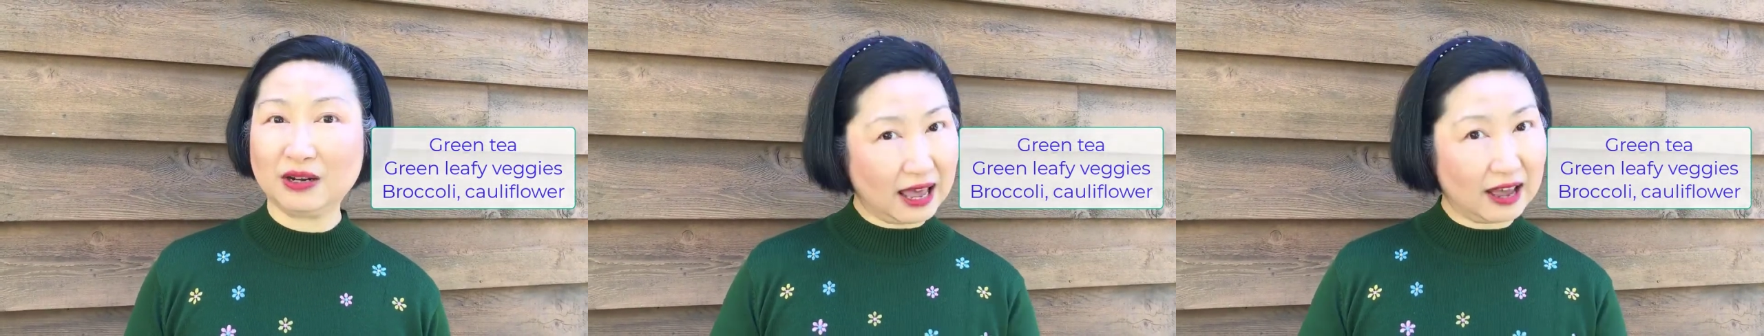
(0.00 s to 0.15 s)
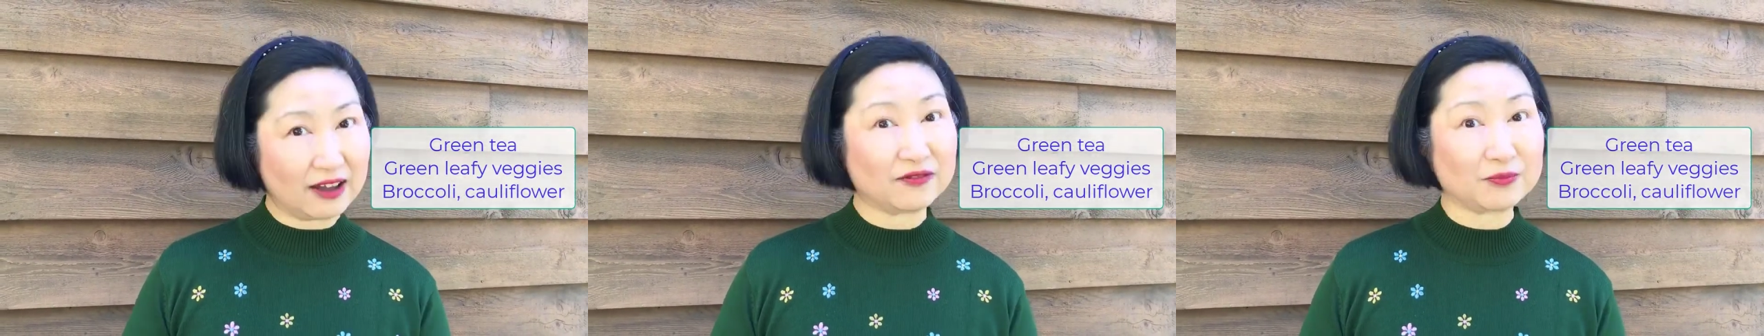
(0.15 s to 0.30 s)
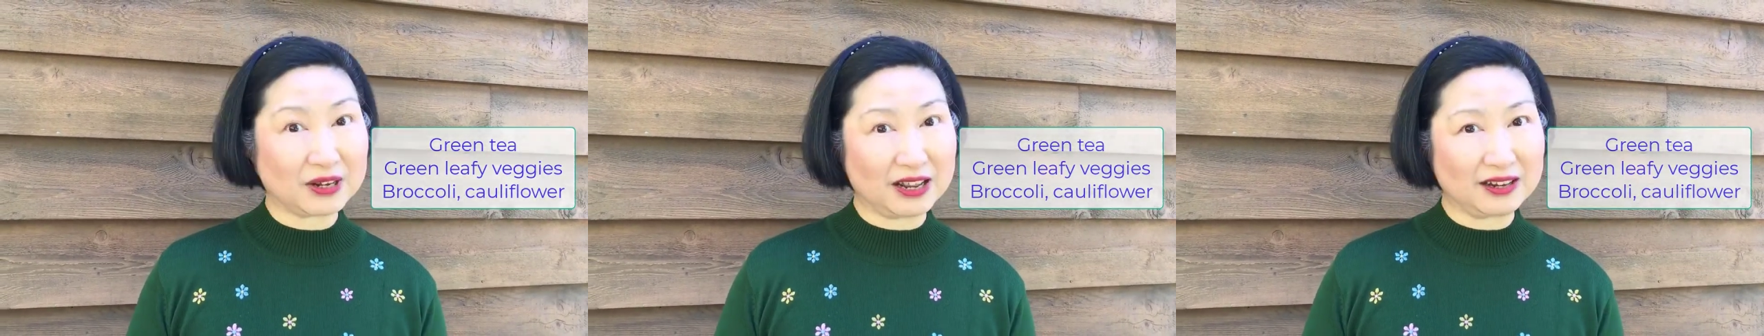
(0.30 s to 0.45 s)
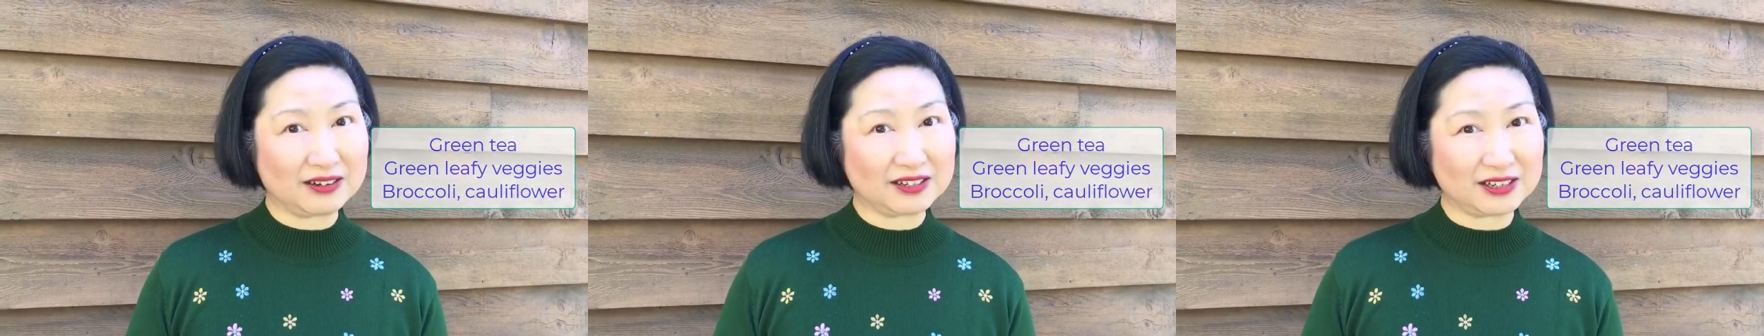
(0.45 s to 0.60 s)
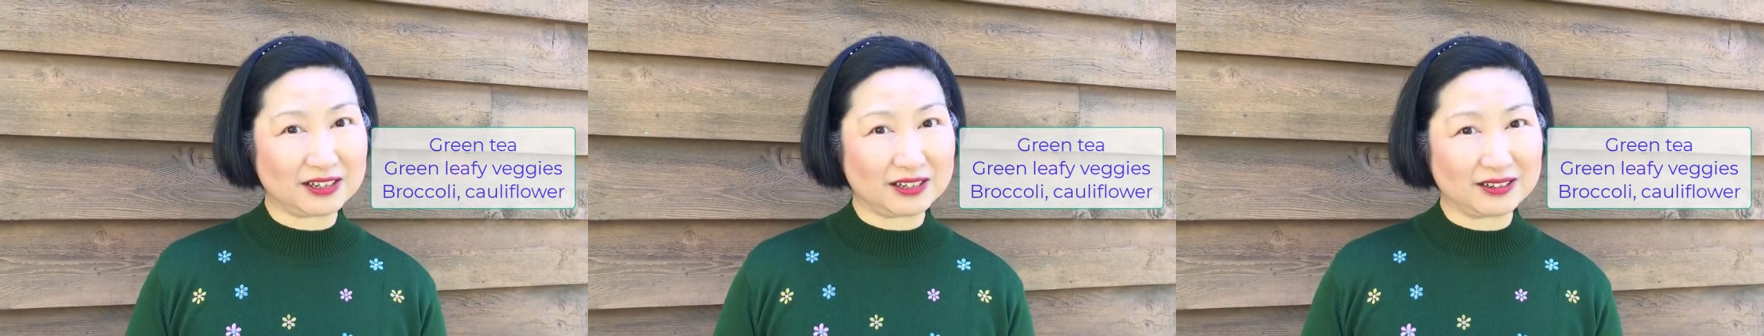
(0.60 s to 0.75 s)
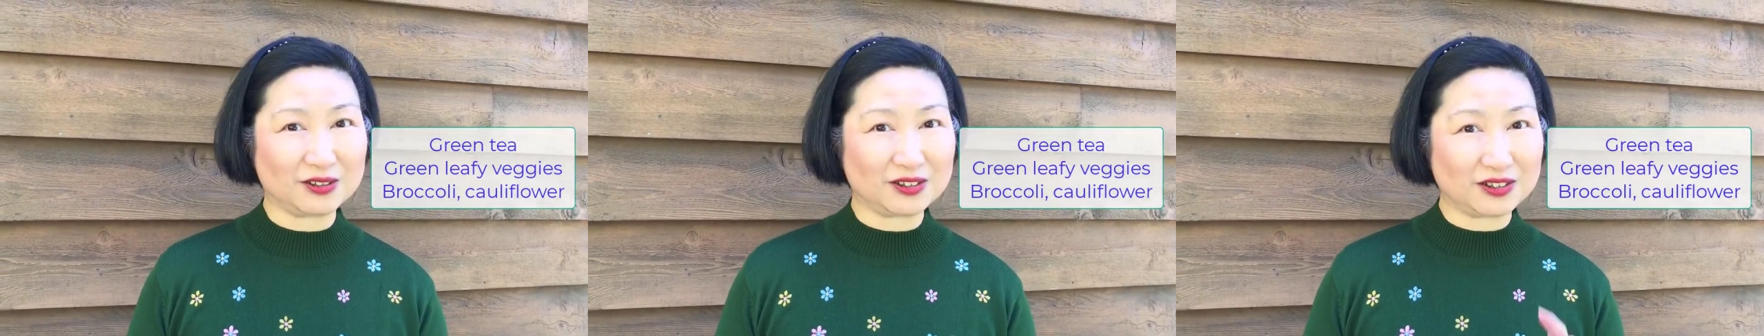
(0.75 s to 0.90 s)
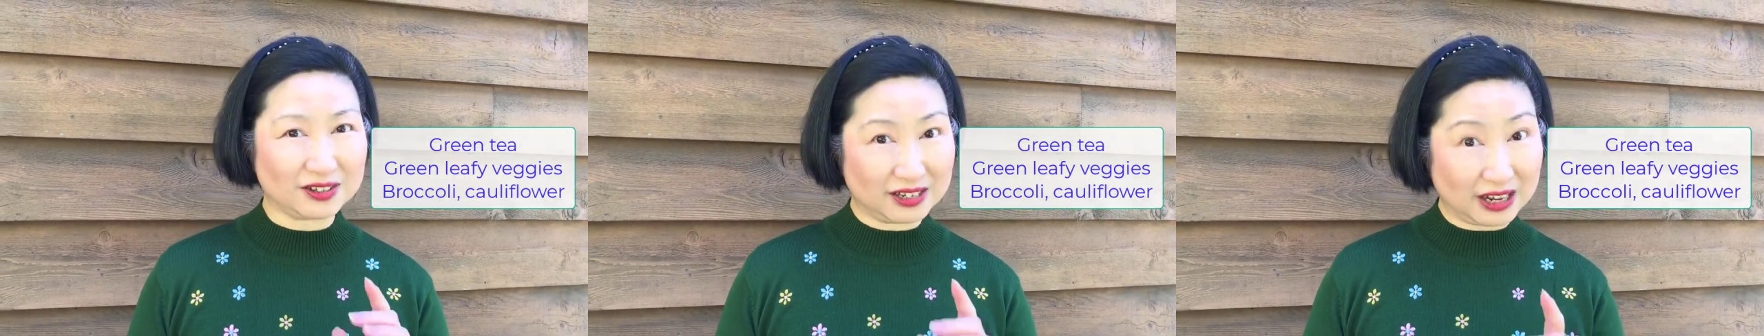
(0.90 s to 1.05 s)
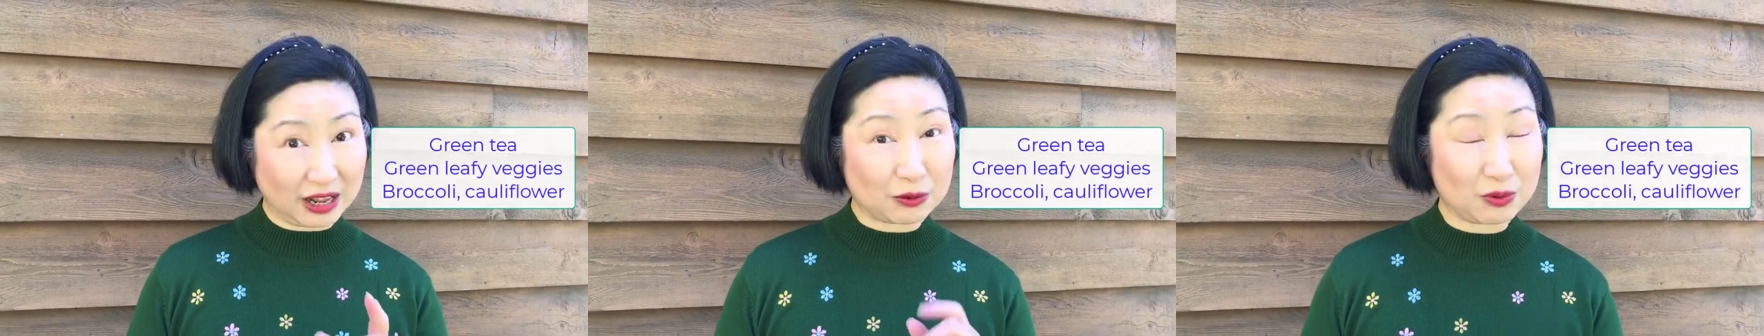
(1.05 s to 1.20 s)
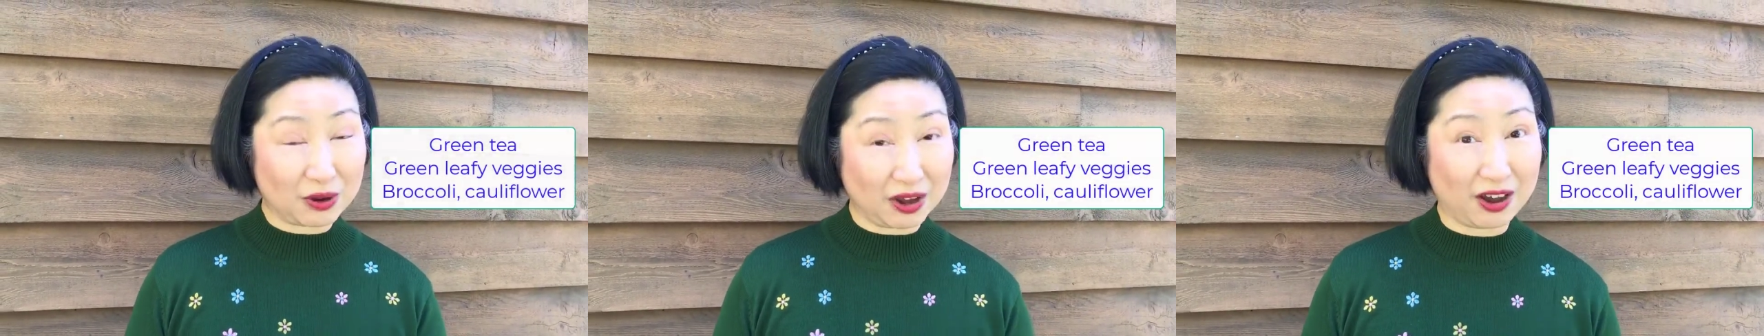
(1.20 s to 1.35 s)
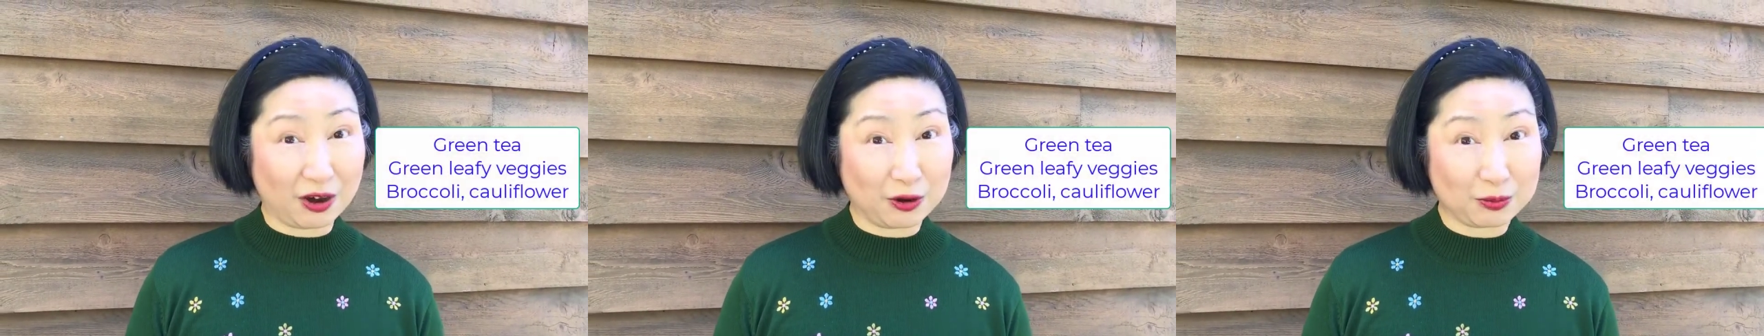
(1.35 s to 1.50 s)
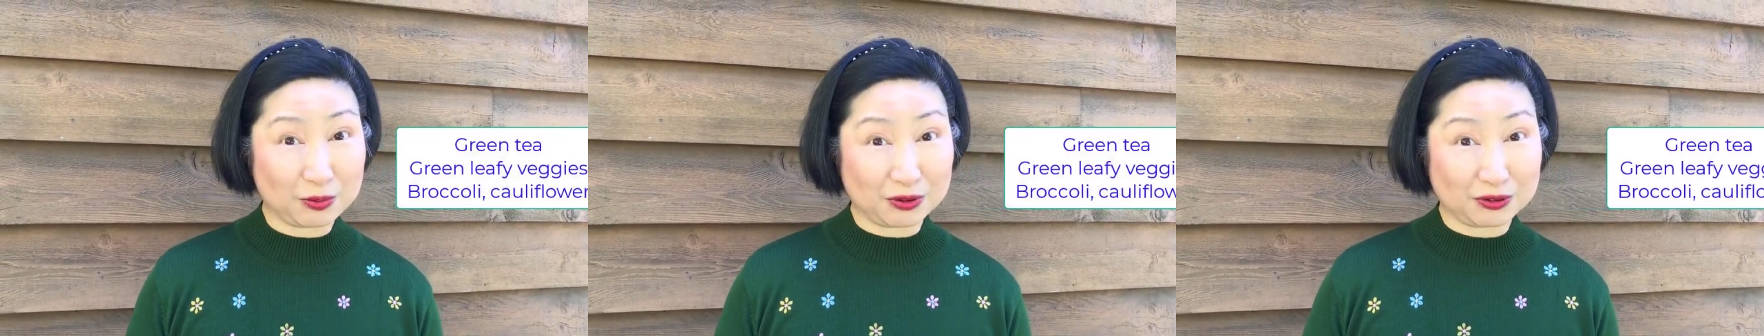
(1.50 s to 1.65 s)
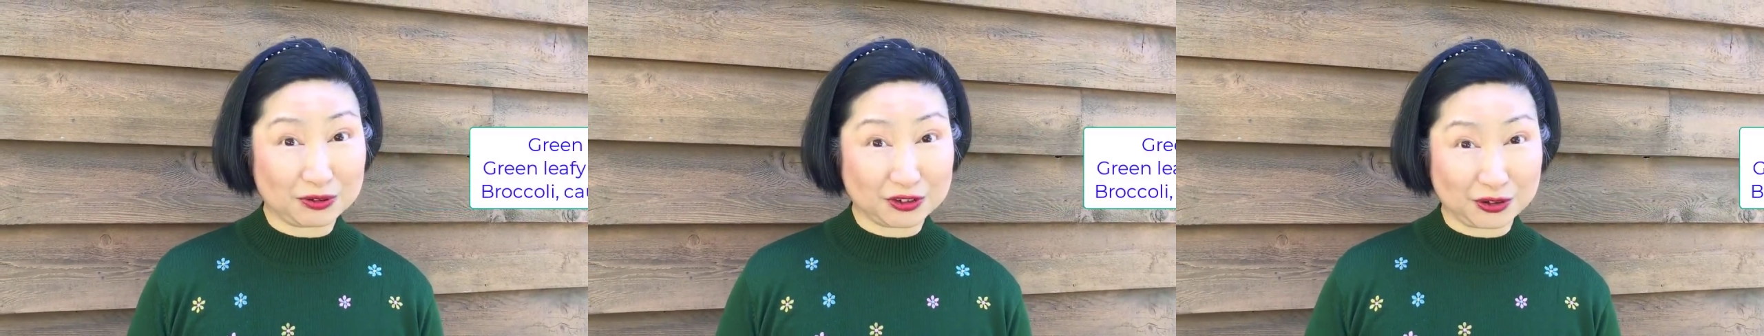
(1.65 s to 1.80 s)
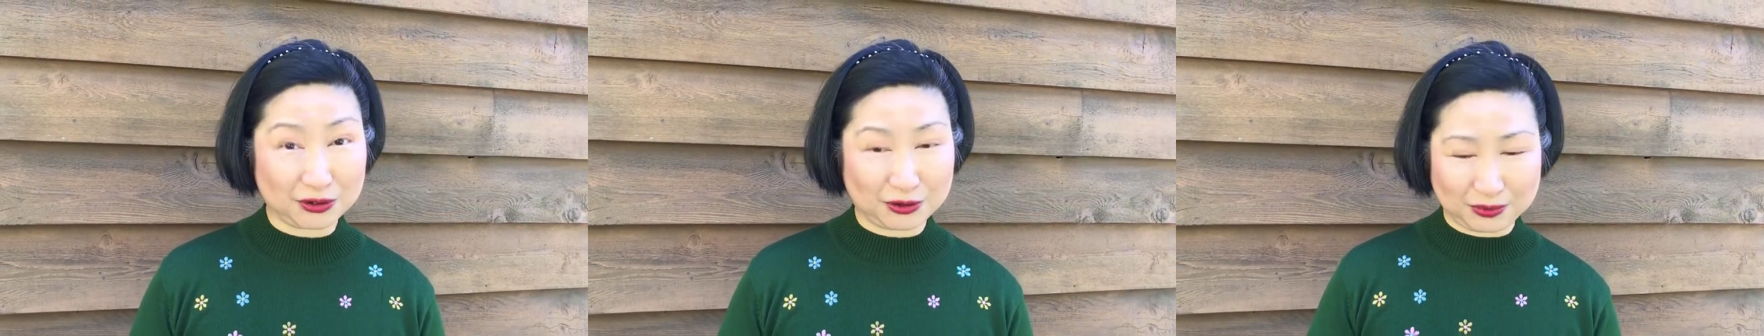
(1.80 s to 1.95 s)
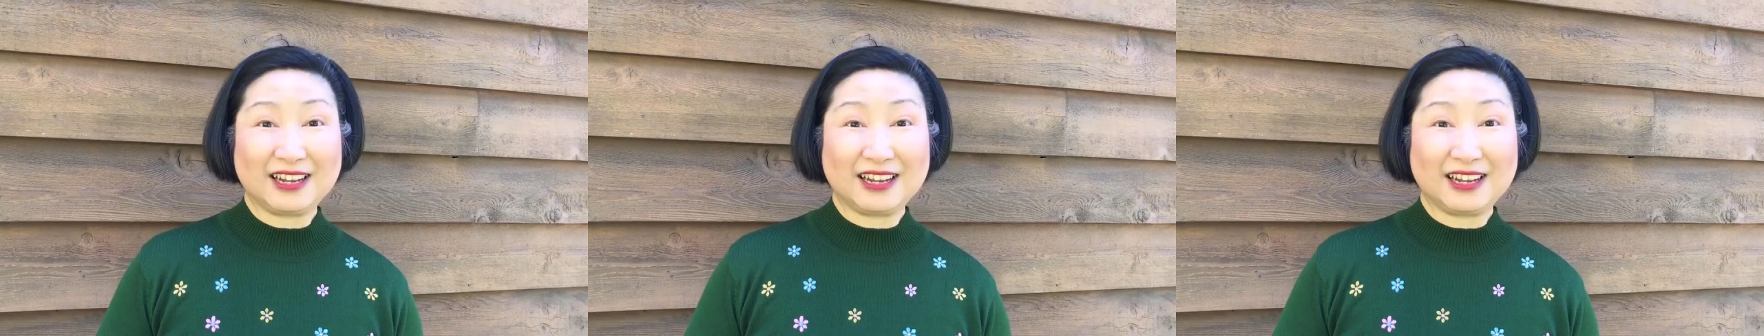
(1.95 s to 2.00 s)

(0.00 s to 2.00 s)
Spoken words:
have plenty because they will help you too.